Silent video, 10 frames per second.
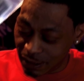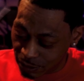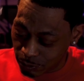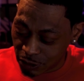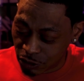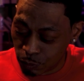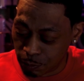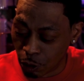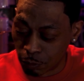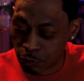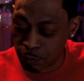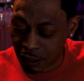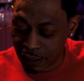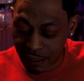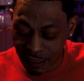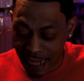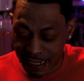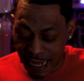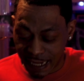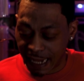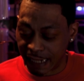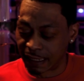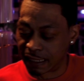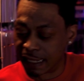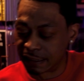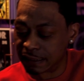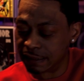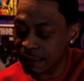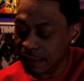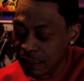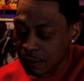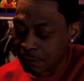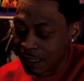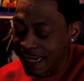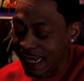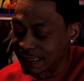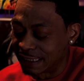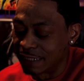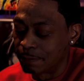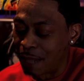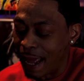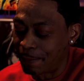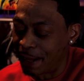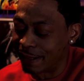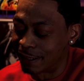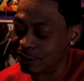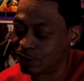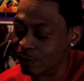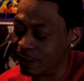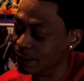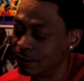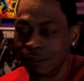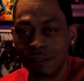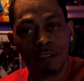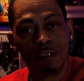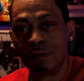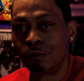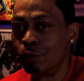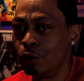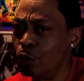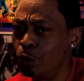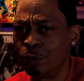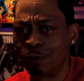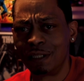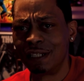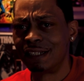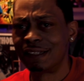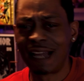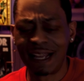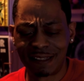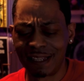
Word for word: This one's super dope, super clean. Glad to that in the collection. Like I said, the Black Panther joint. Ooh, that